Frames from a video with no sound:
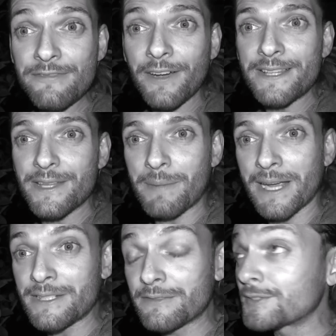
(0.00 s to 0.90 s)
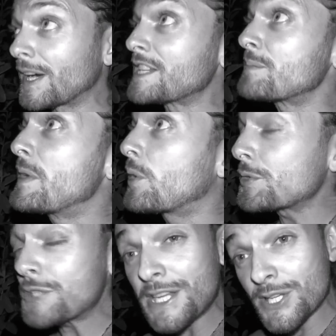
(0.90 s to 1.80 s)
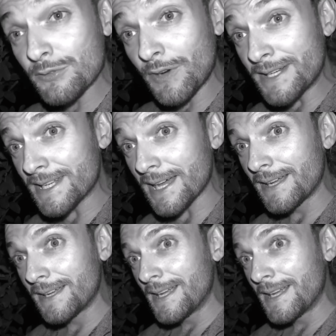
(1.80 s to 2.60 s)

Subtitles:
find the mind of Christ, because they surrender,